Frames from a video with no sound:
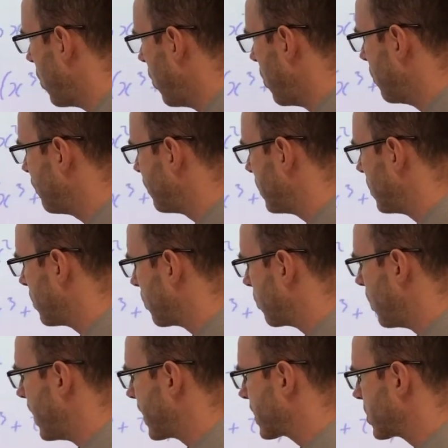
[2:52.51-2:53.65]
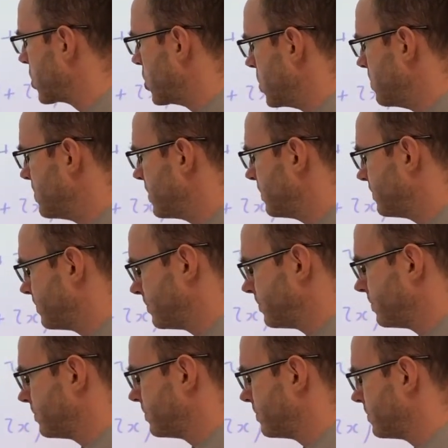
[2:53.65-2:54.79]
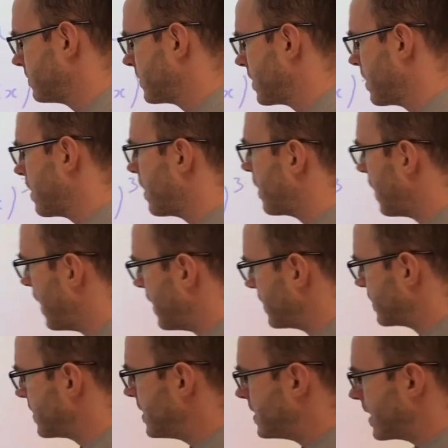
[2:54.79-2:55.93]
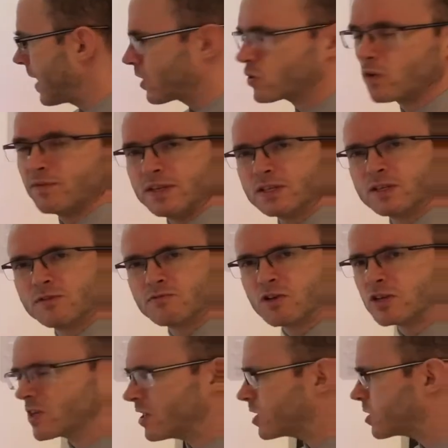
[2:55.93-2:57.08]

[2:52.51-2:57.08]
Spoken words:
of y cubed and d dx of this, differentiate with